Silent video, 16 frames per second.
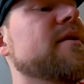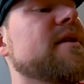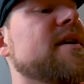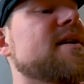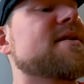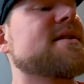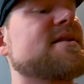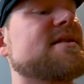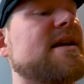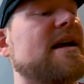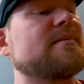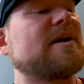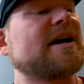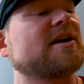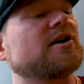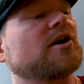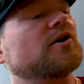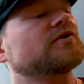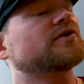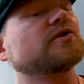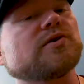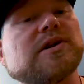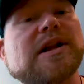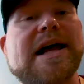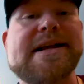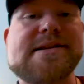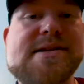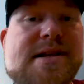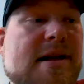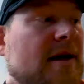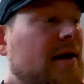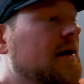This is like my go-to
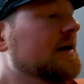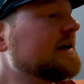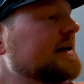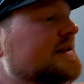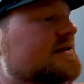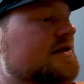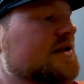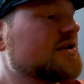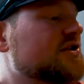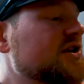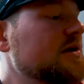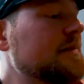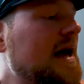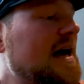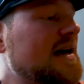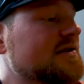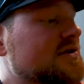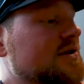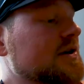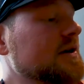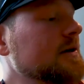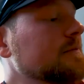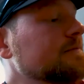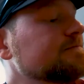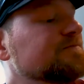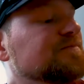lens. It's the G Master.